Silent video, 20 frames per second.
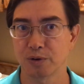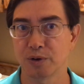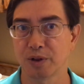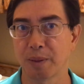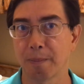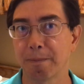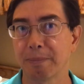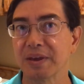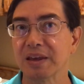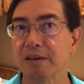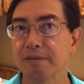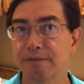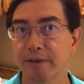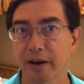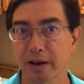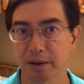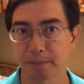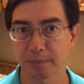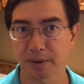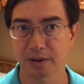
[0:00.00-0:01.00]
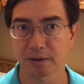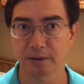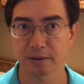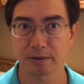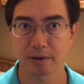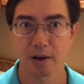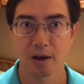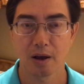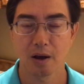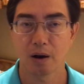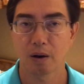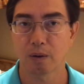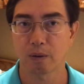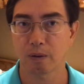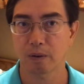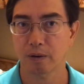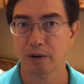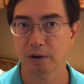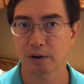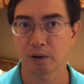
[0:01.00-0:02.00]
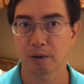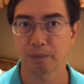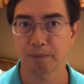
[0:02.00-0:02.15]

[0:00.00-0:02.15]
in the B vitamins, or,